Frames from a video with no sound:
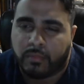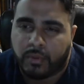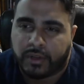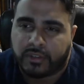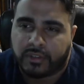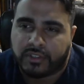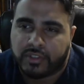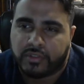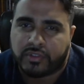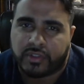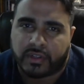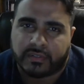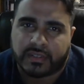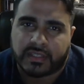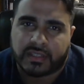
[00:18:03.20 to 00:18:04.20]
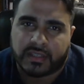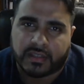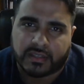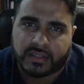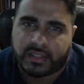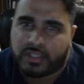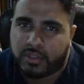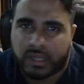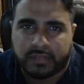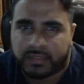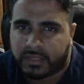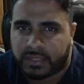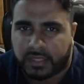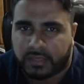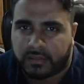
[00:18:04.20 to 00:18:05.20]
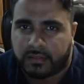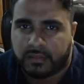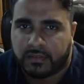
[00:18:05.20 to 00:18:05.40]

one or two services that do everything.